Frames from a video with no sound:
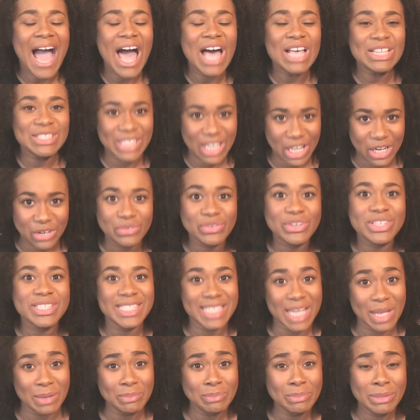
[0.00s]
I'll settle for
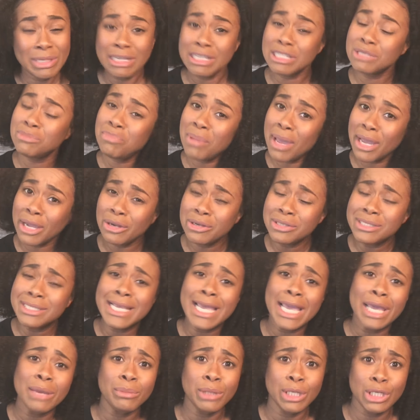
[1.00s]
some because beggars
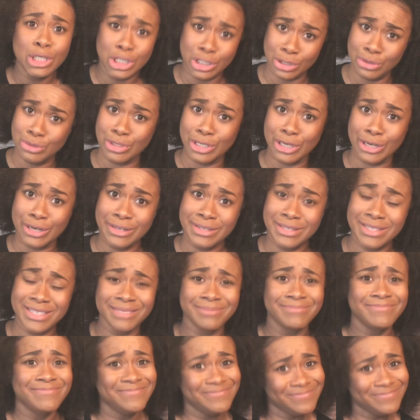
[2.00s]
can't be choosers.